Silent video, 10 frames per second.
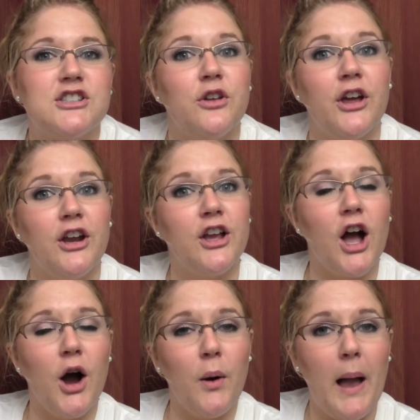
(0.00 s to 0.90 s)
So there you
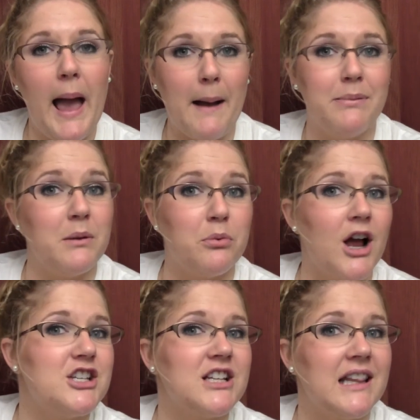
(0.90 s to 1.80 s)
go. Happy
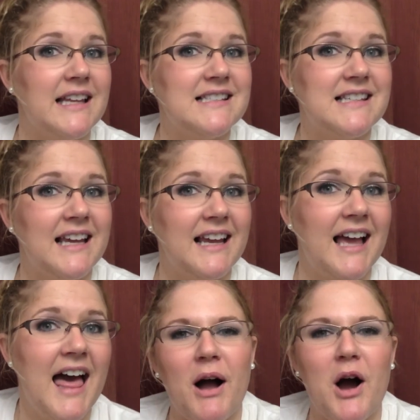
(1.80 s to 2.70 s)
brush cleansing.
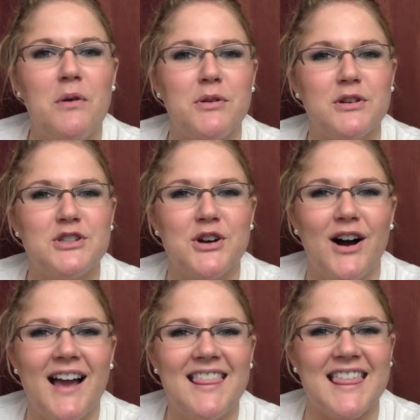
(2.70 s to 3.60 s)
I hope you
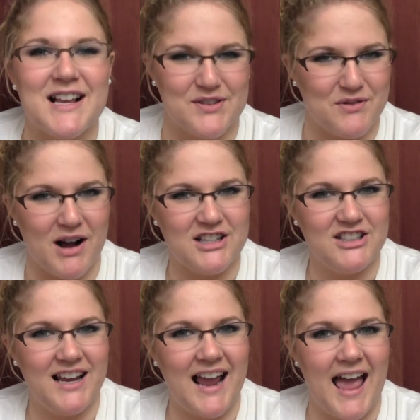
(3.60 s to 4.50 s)
enjoyed. Thanks for
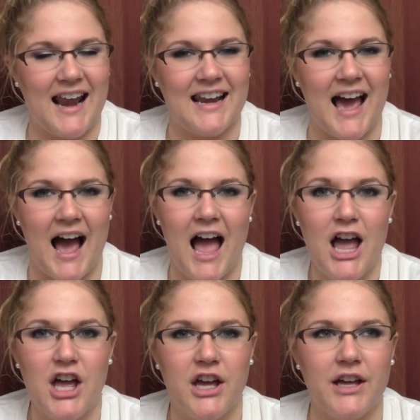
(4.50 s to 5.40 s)
watching, and uh,
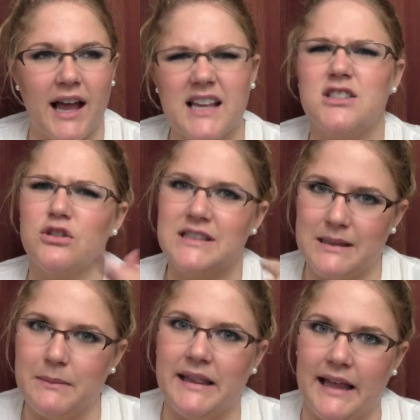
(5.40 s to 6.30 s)
I guess you'll
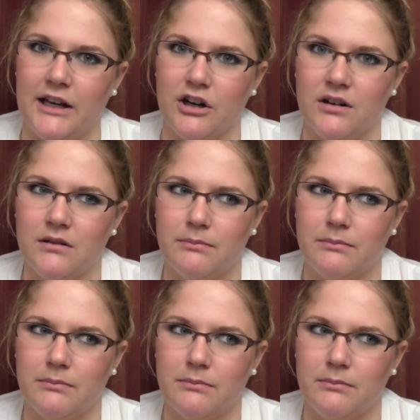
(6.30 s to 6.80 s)
see me later.